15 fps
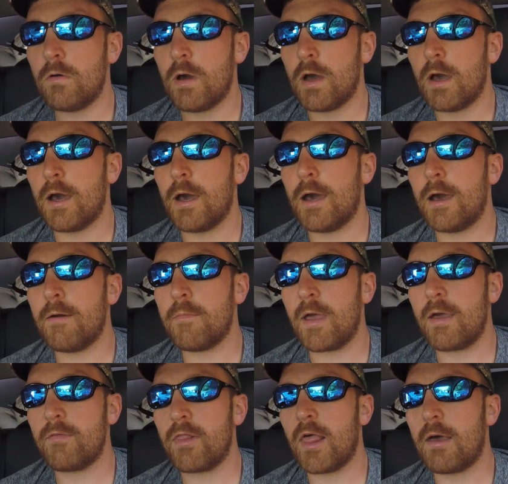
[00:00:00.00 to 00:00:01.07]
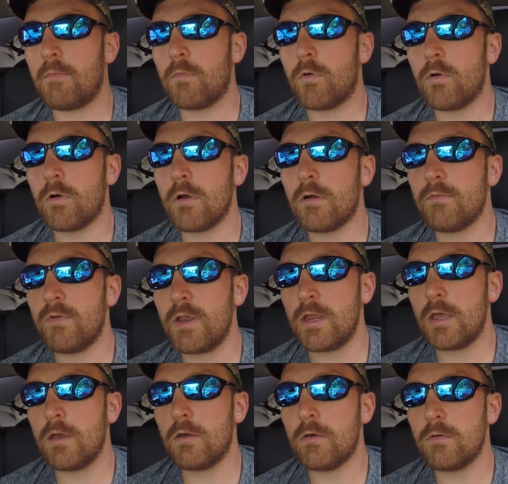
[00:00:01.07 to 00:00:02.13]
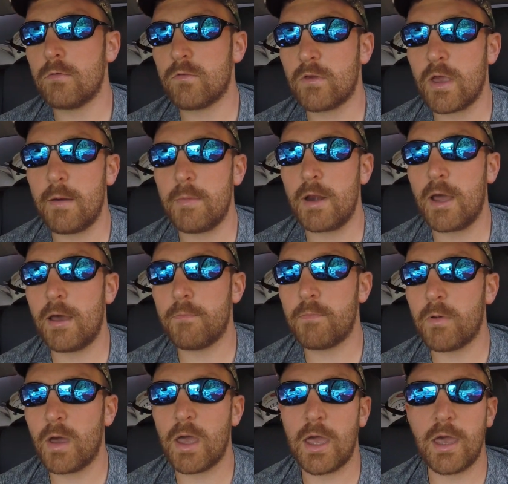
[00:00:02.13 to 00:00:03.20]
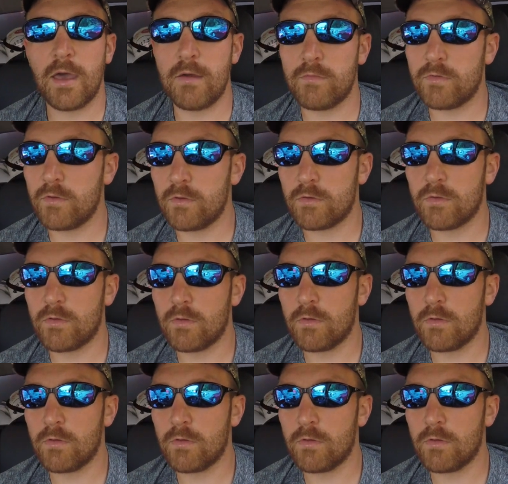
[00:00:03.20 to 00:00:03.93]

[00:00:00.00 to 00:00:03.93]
I have a lot more videos coming up. I have just